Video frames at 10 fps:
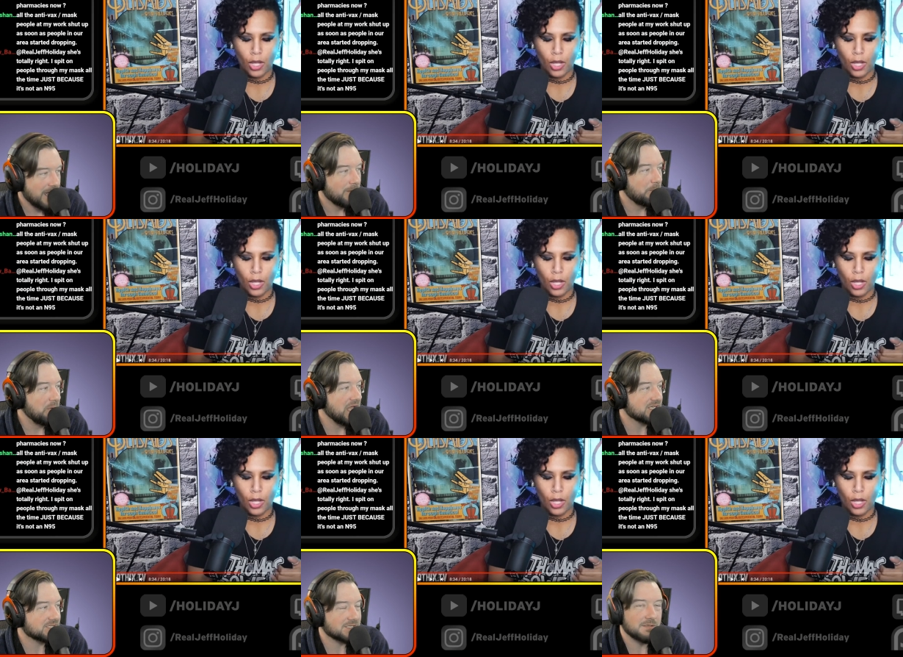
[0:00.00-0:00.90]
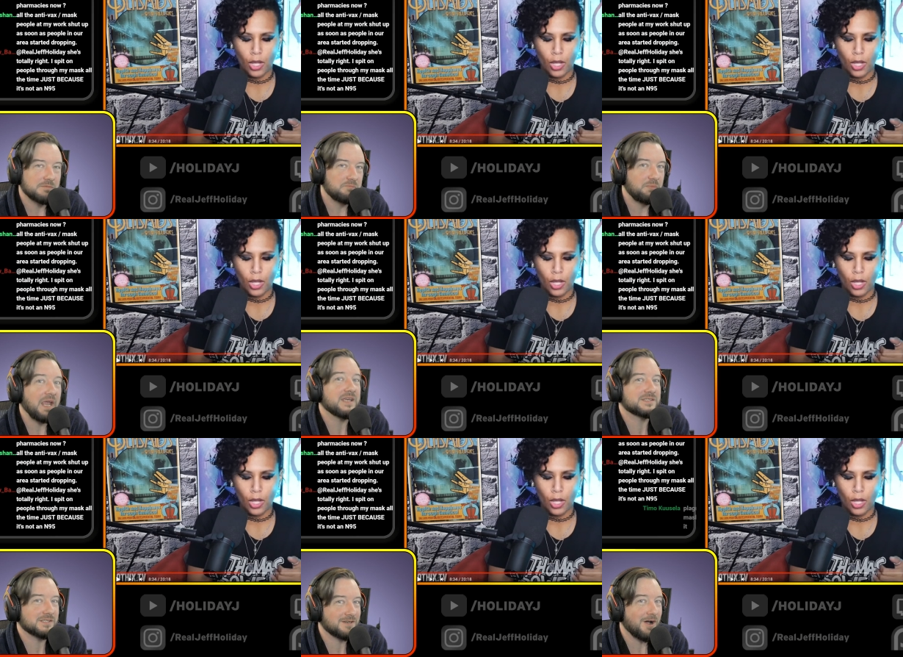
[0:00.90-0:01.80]
Speaker 1: based,
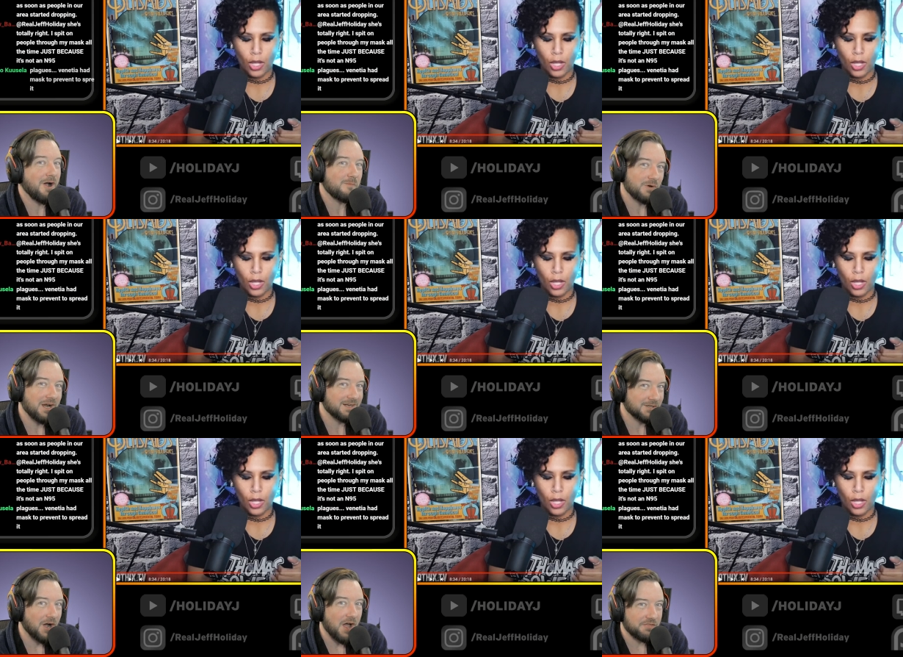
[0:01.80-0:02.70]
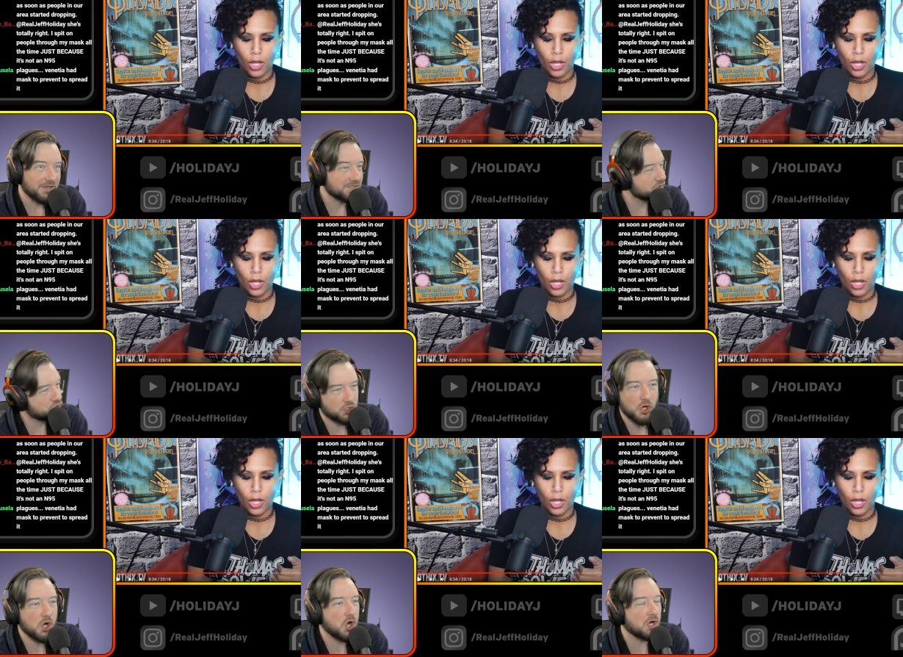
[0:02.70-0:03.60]
based comrade Gothix.
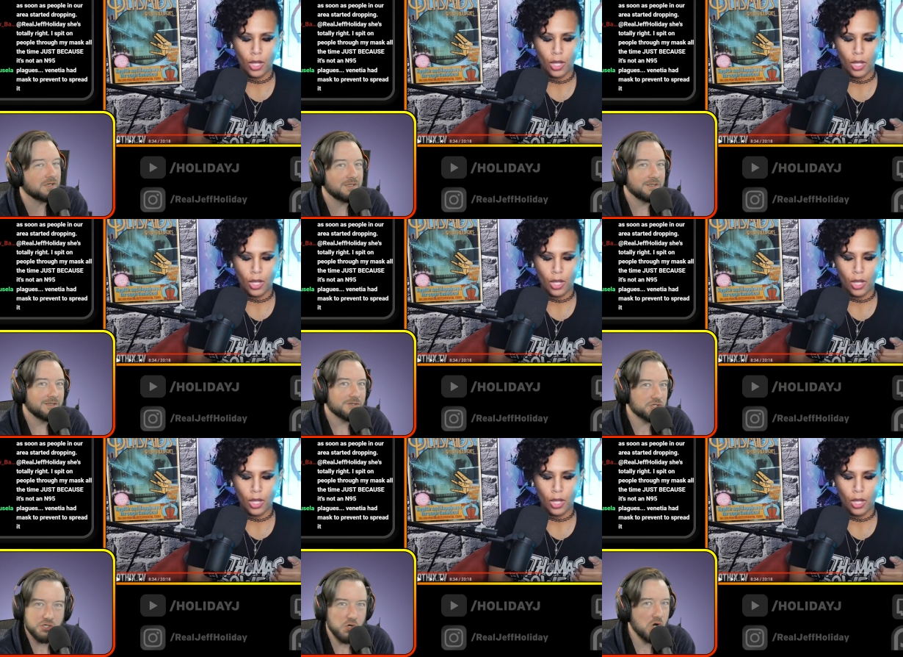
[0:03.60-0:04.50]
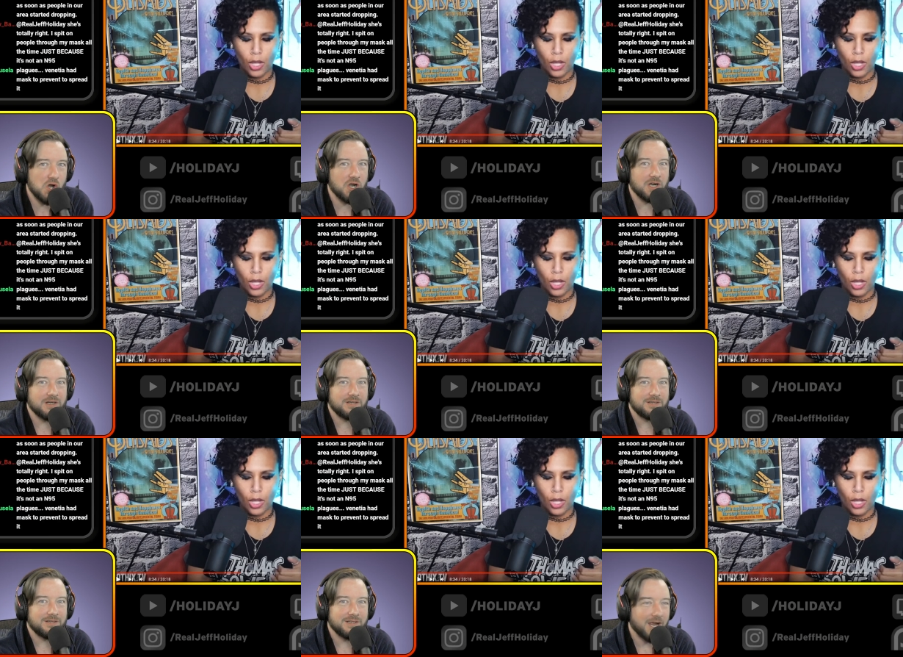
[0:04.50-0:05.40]
Sure, sure.
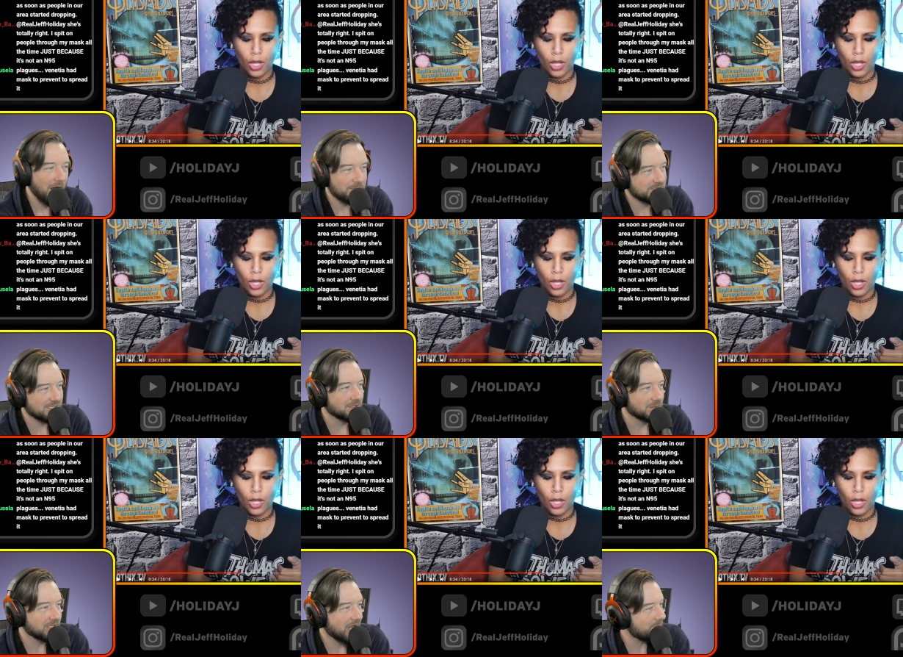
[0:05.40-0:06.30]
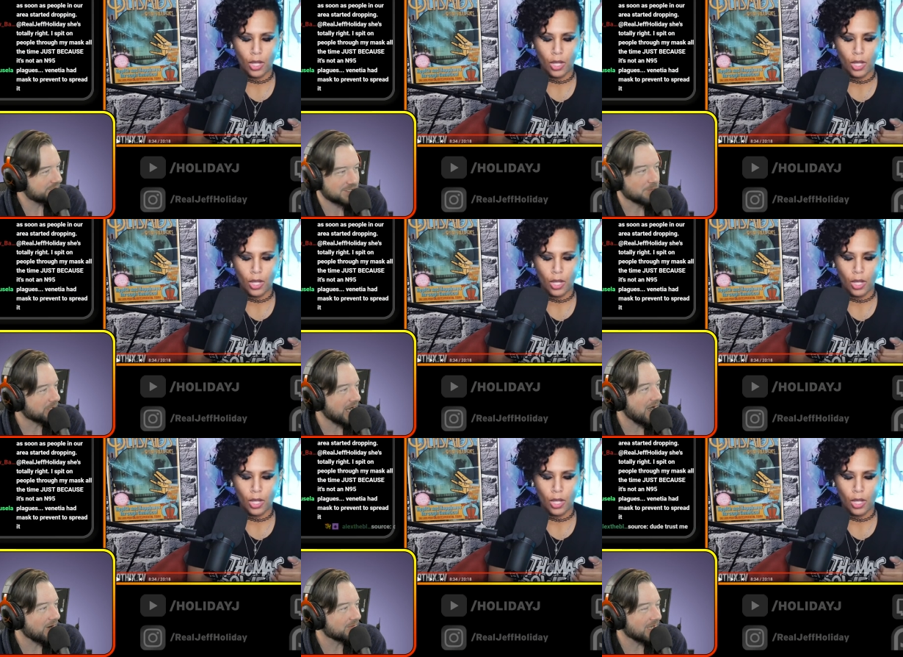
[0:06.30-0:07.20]
Absolutely. I'm super
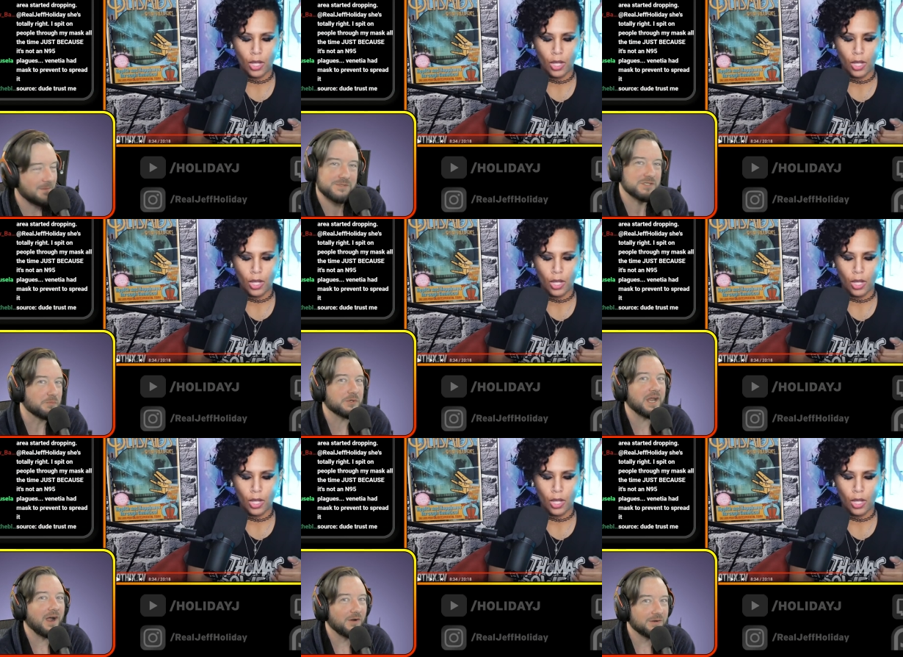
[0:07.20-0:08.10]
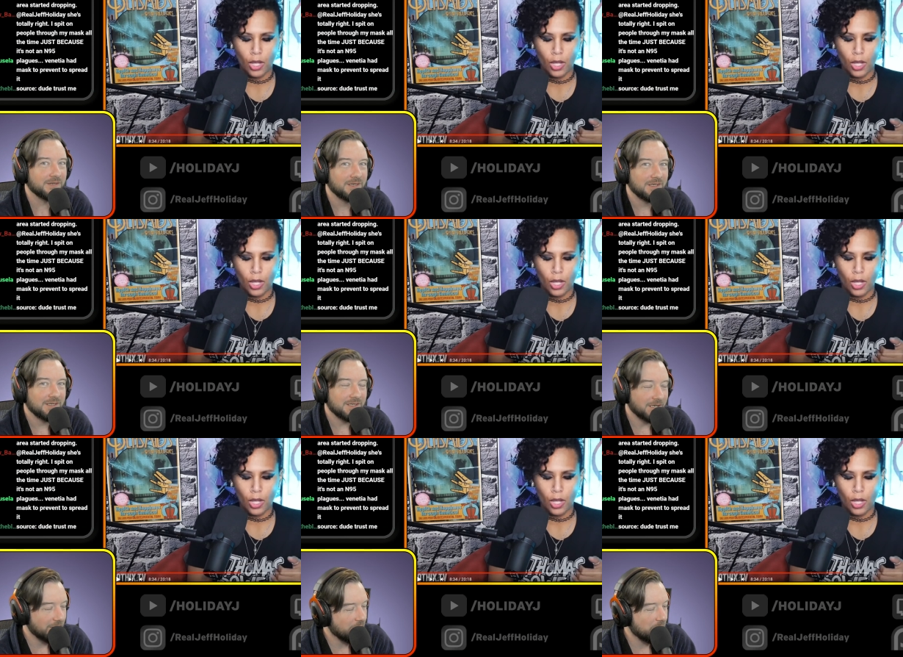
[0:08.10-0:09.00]
down. I'm super down. You
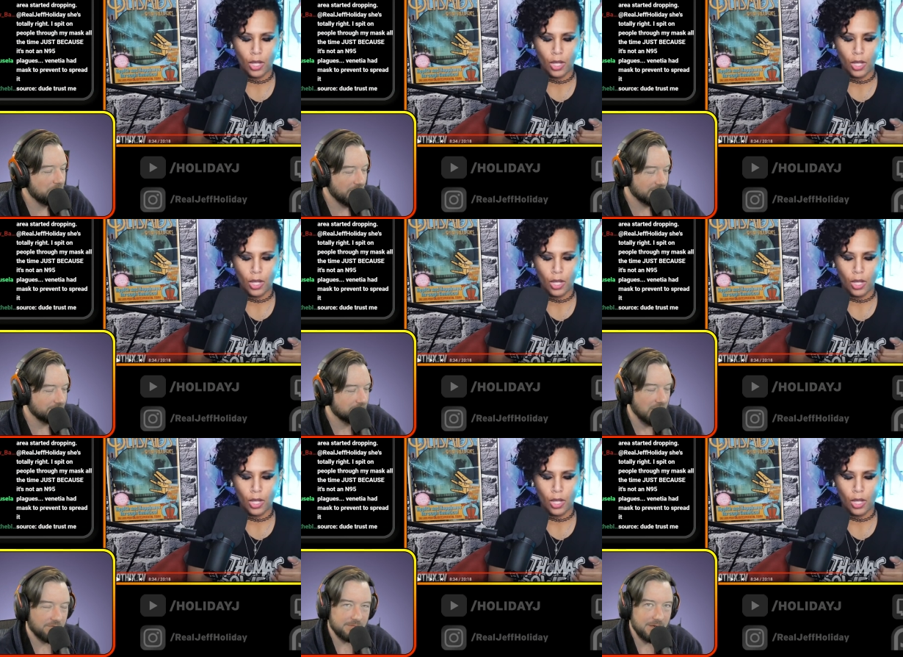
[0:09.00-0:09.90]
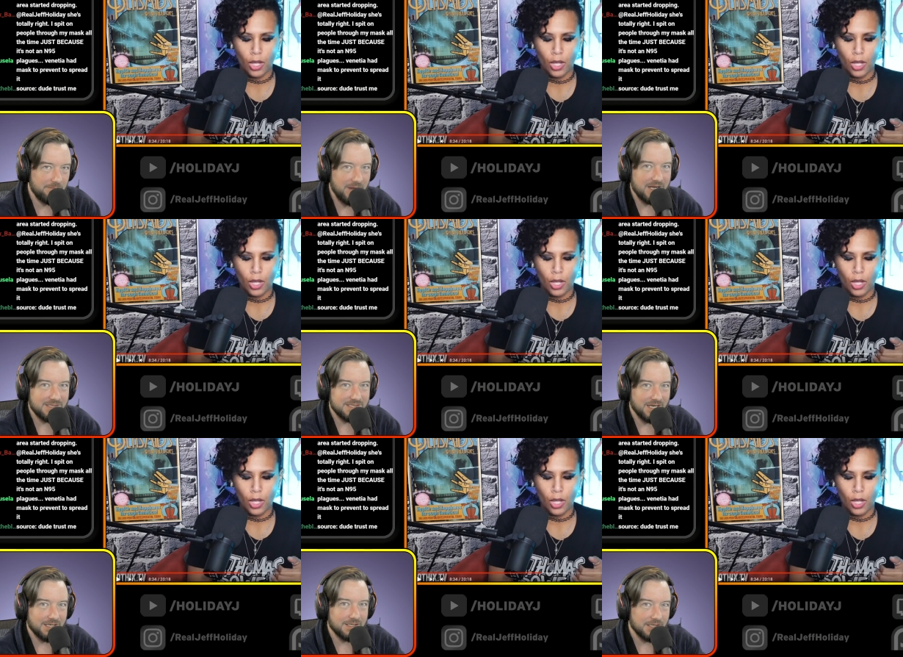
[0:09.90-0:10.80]
know, uh, government
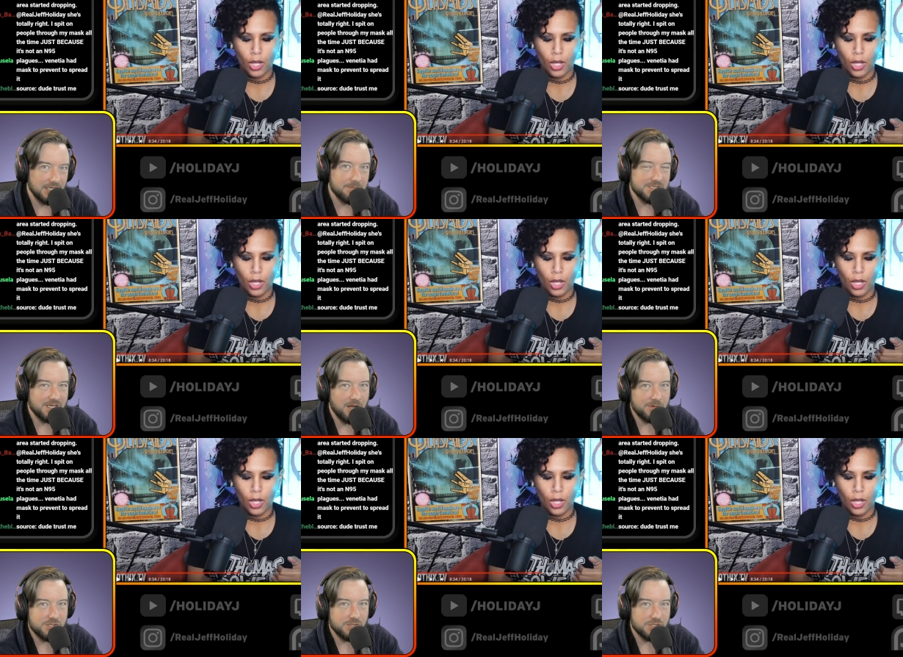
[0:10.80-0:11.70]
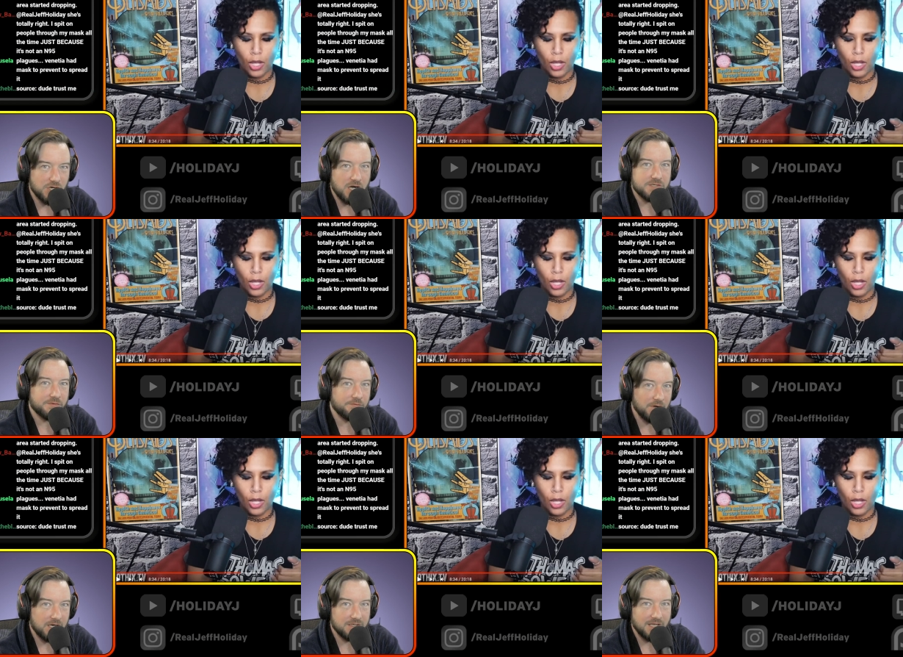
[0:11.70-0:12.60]
mandated limits on how much you could charge for
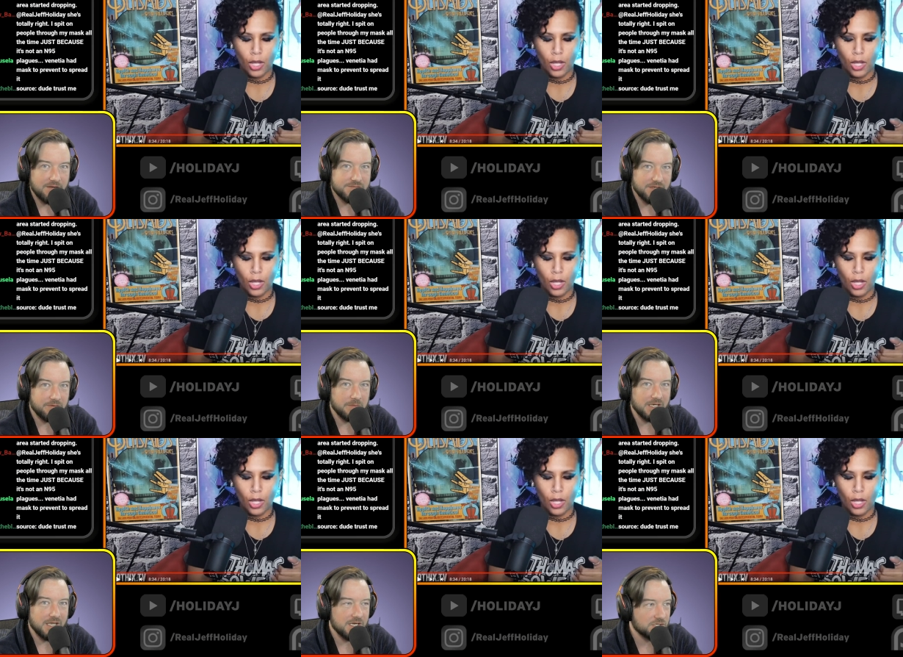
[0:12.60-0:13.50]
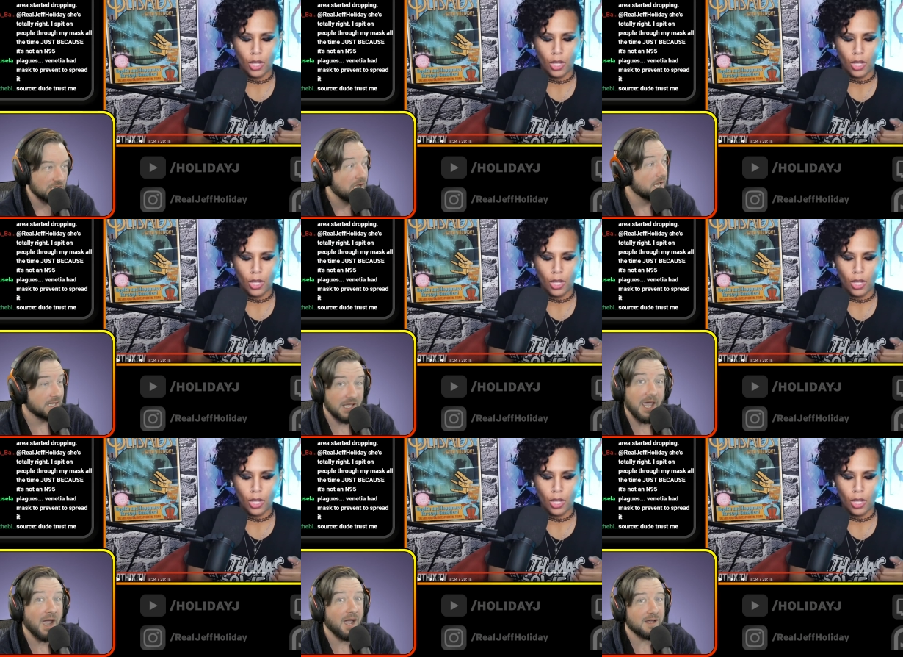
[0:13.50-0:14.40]
fucking life saving medication. Yeah.